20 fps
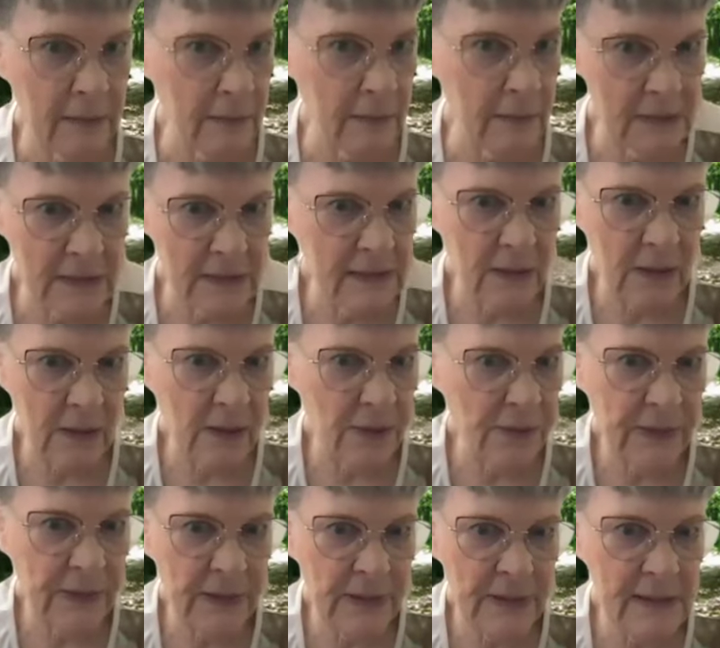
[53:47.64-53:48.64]
these are all
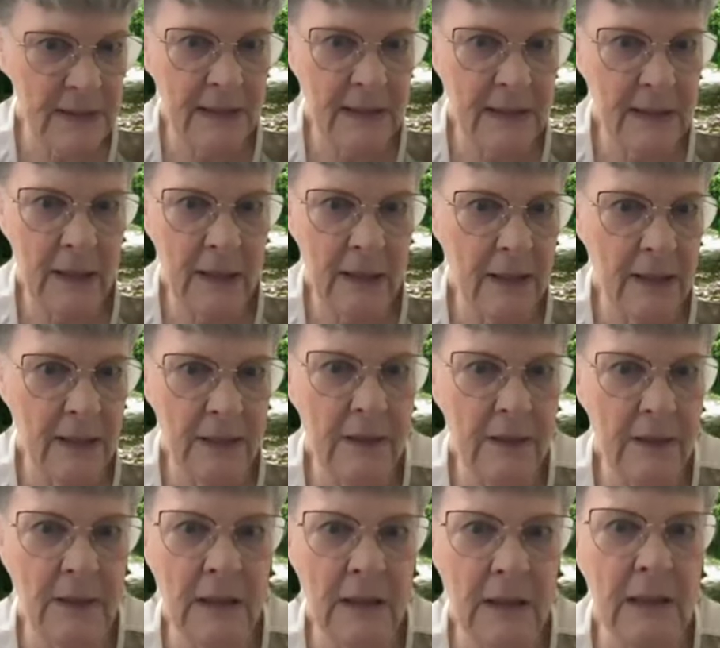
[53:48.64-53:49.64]
things that are
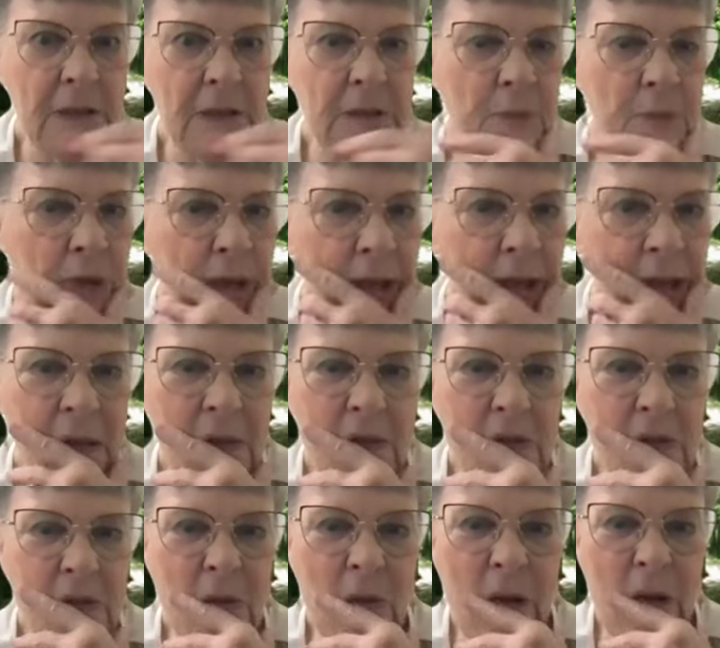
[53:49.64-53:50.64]
here in Spokane.
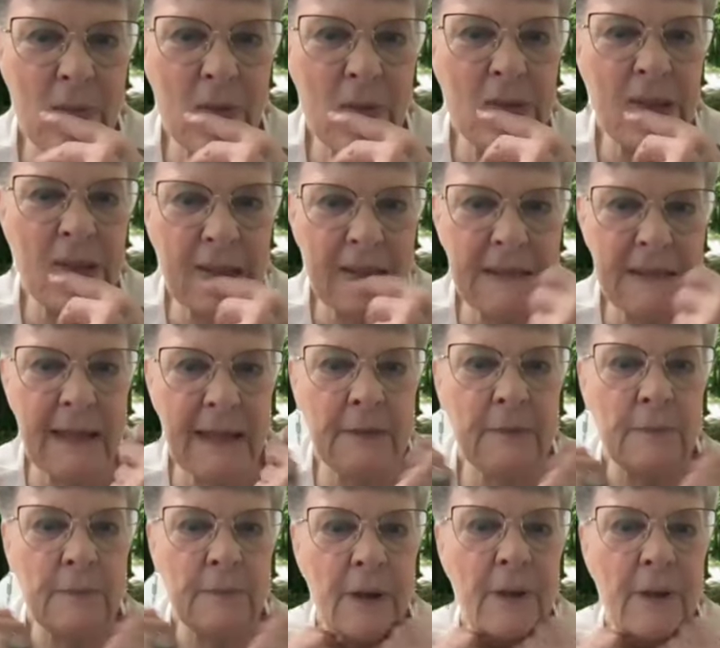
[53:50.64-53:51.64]
So I would think
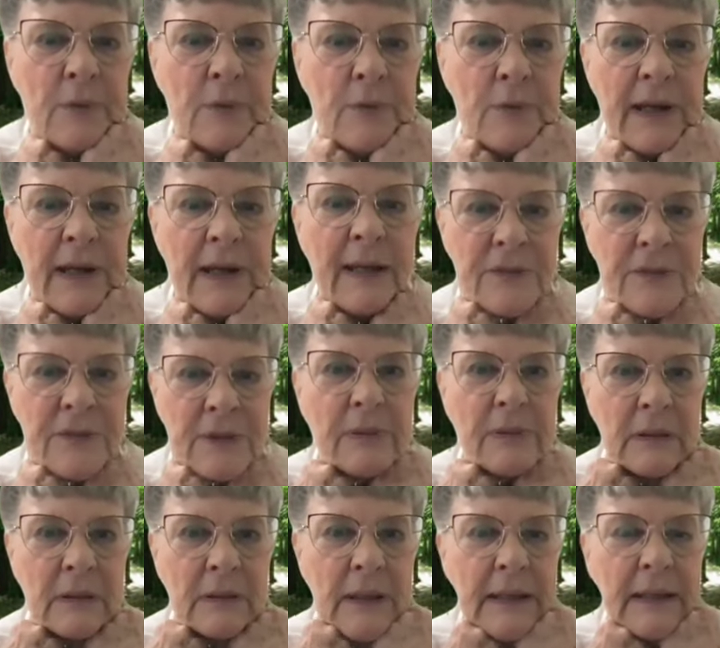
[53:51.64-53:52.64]
Santa Barbara would have
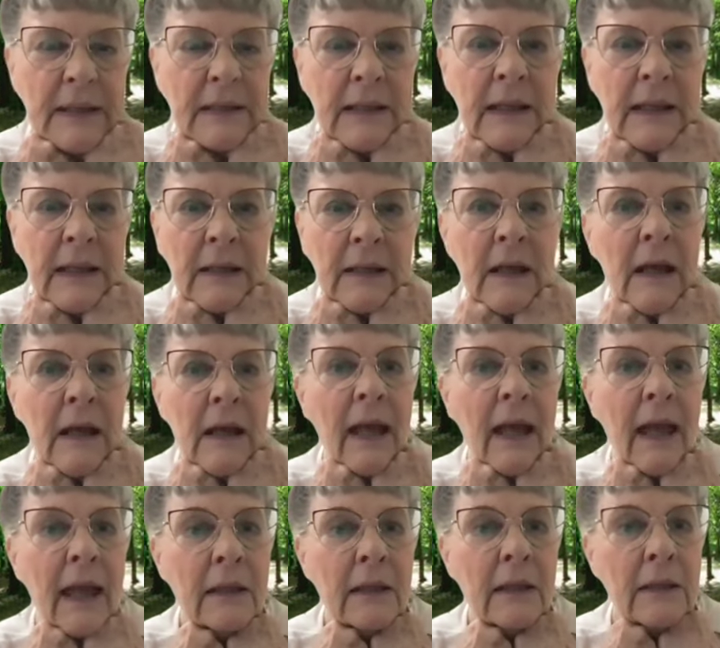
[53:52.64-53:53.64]
something like that.
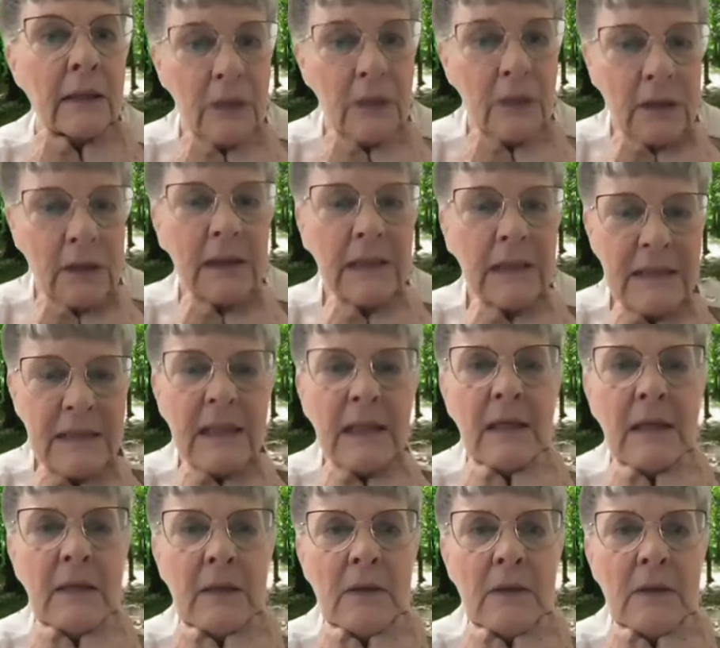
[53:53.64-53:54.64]
And look and
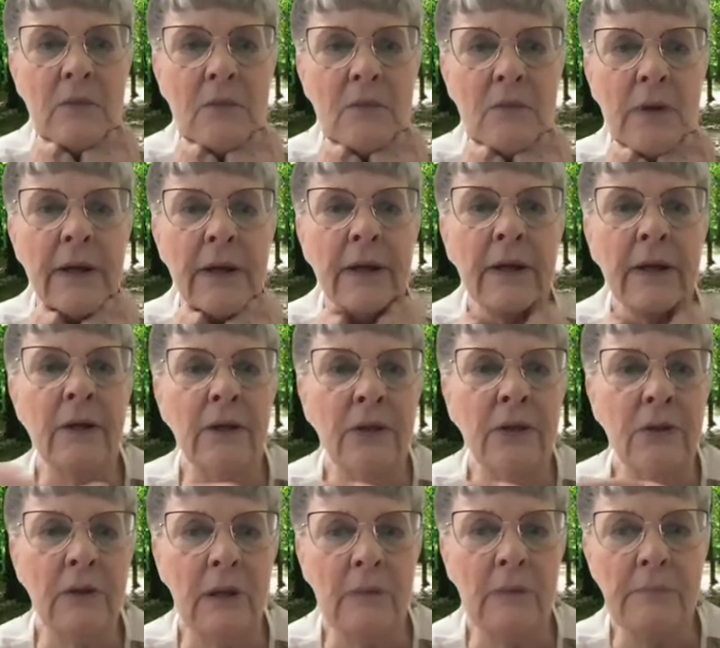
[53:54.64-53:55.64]
see where
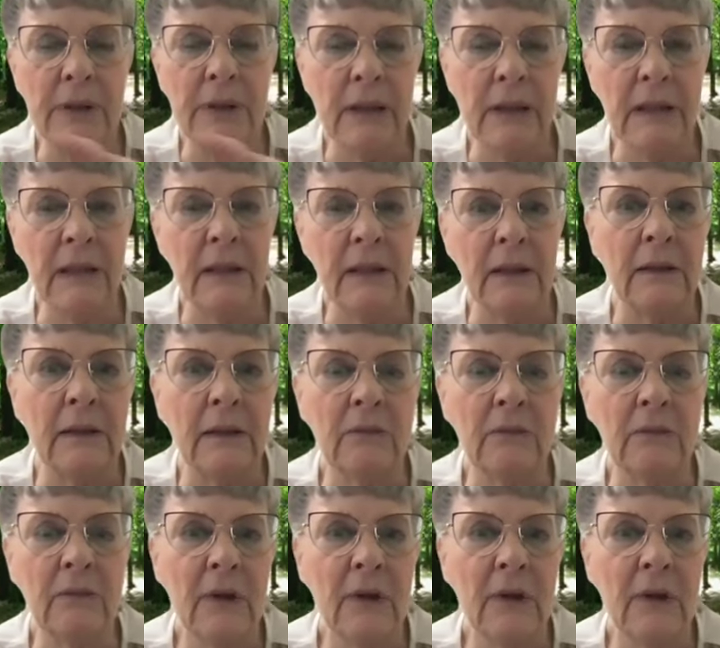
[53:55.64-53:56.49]
you can plug in